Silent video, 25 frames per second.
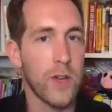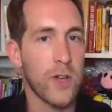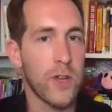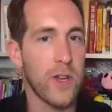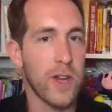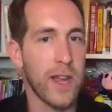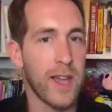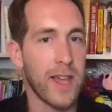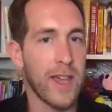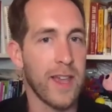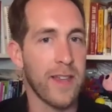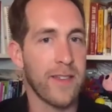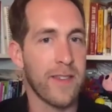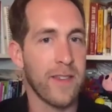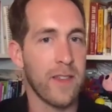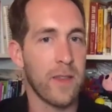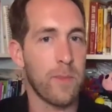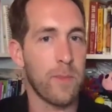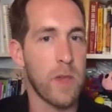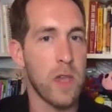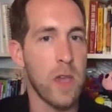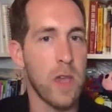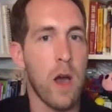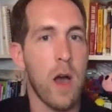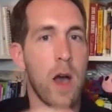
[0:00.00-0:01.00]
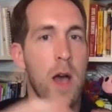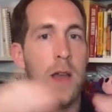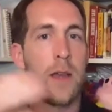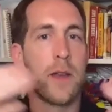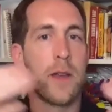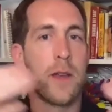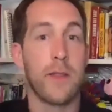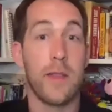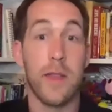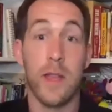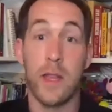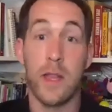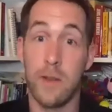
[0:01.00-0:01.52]
I guess, is beyond
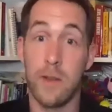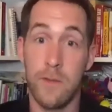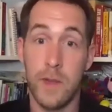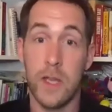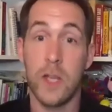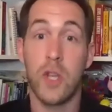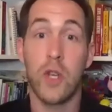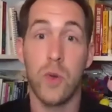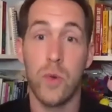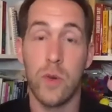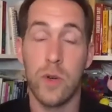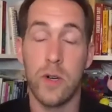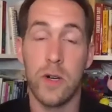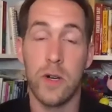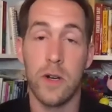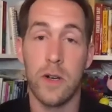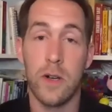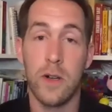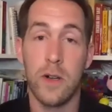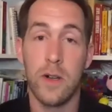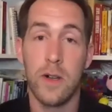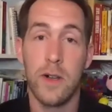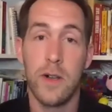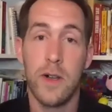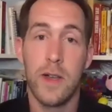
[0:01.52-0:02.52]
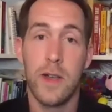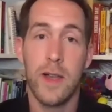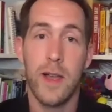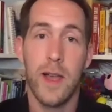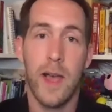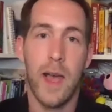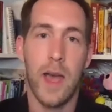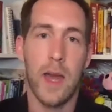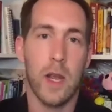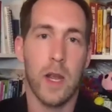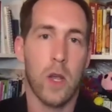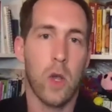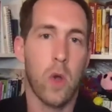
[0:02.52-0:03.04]
the individual.
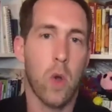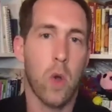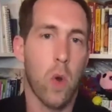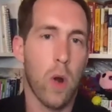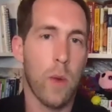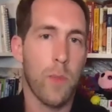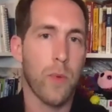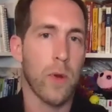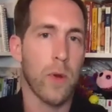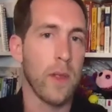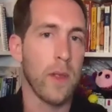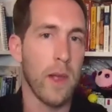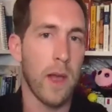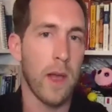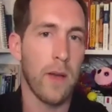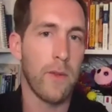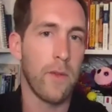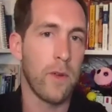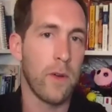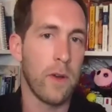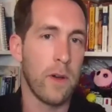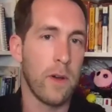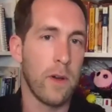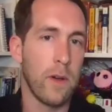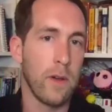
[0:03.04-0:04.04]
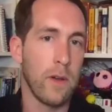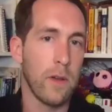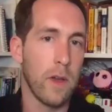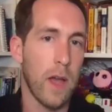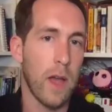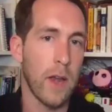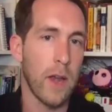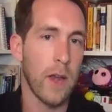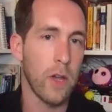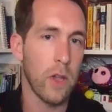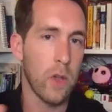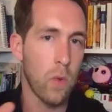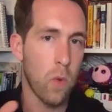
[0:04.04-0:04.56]
At a corporate level, I
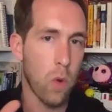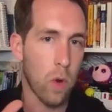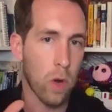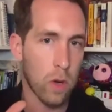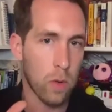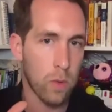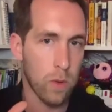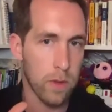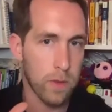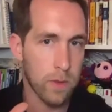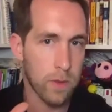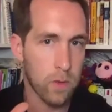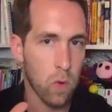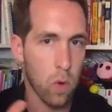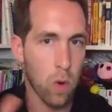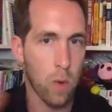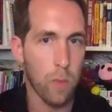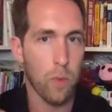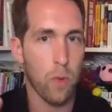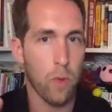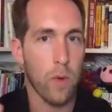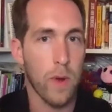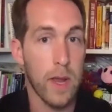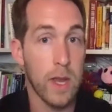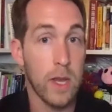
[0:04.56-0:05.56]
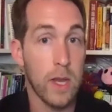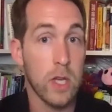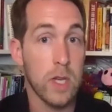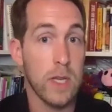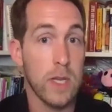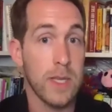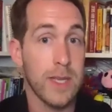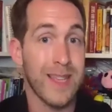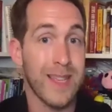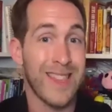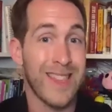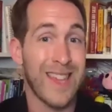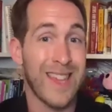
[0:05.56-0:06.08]
know you work with corporations
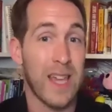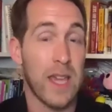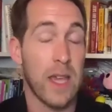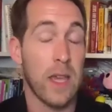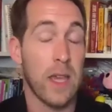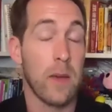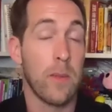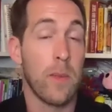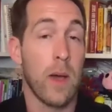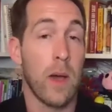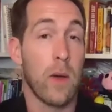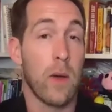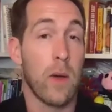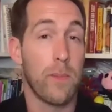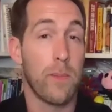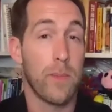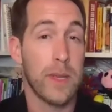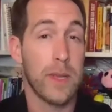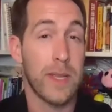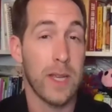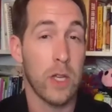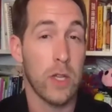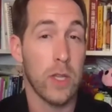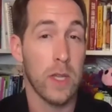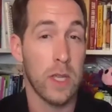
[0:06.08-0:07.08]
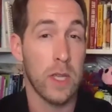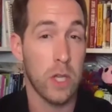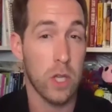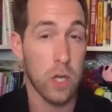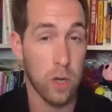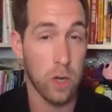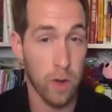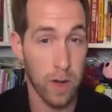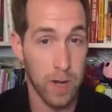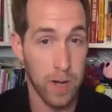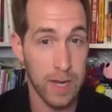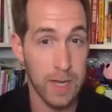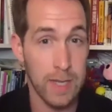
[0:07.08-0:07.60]
that thinking about potentially
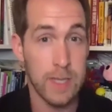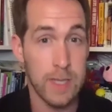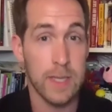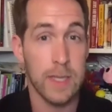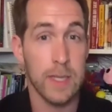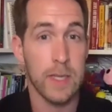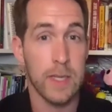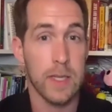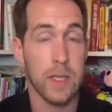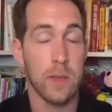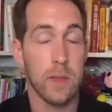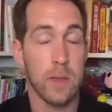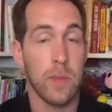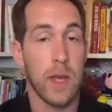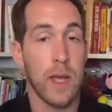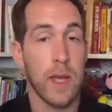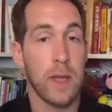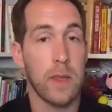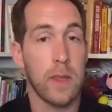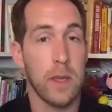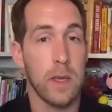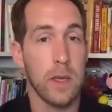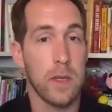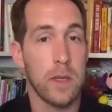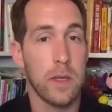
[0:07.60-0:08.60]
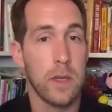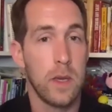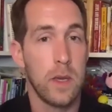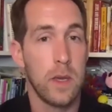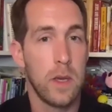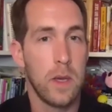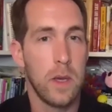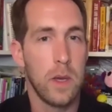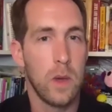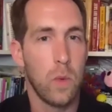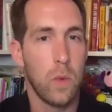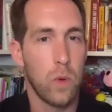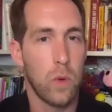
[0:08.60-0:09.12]
integrating a system like this.
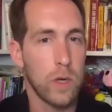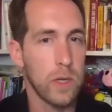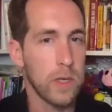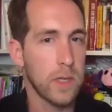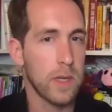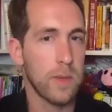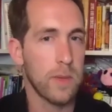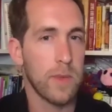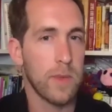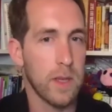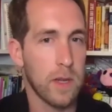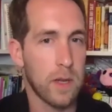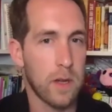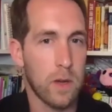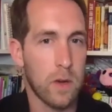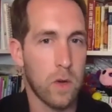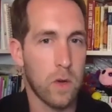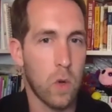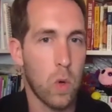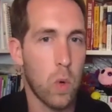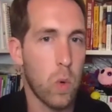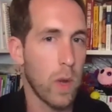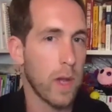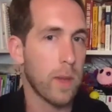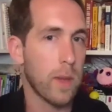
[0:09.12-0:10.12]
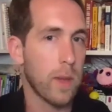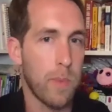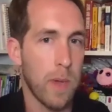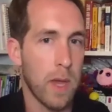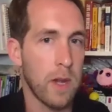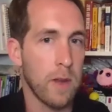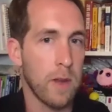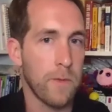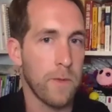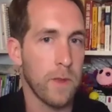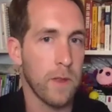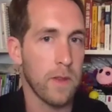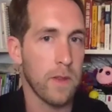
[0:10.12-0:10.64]
What are some of the quick
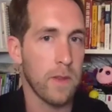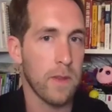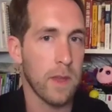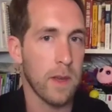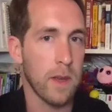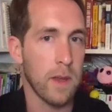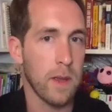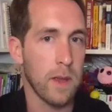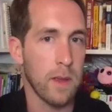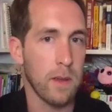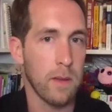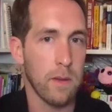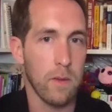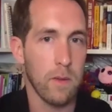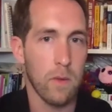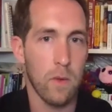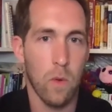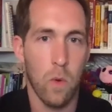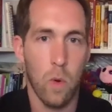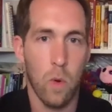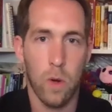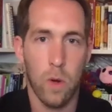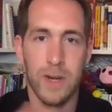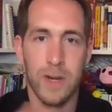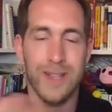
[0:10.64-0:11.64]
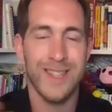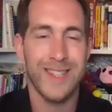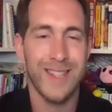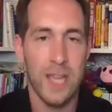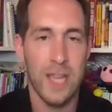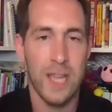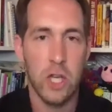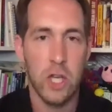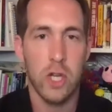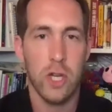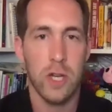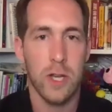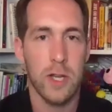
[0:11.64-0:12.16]
benefits that an
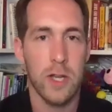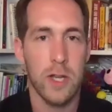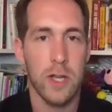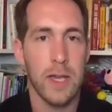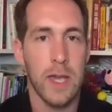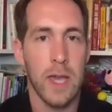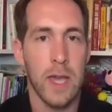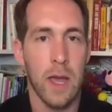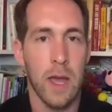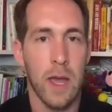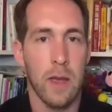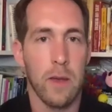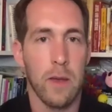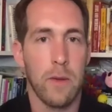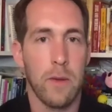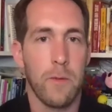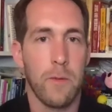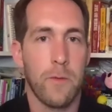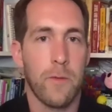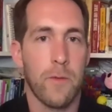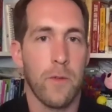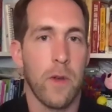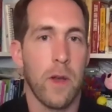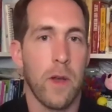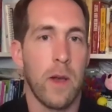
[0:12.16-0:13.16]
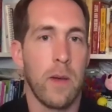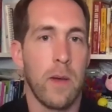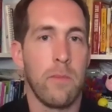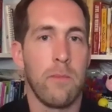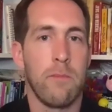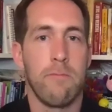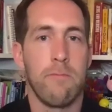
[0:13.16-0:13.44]
organization could get from